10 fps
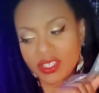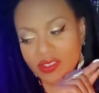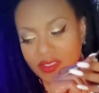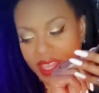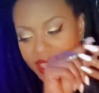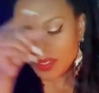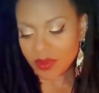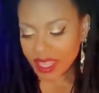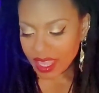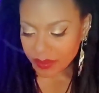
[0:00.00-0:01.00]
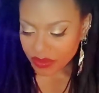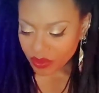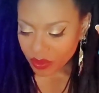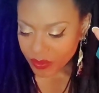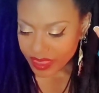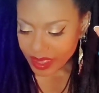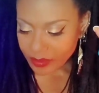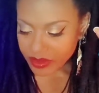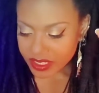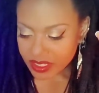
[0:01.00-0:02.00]
So that's what came through with that
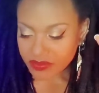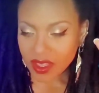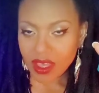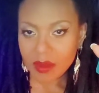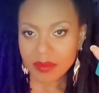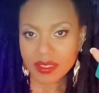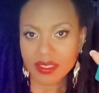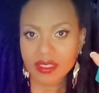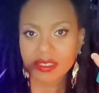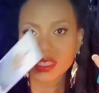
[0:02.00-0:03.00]
Prince of Cups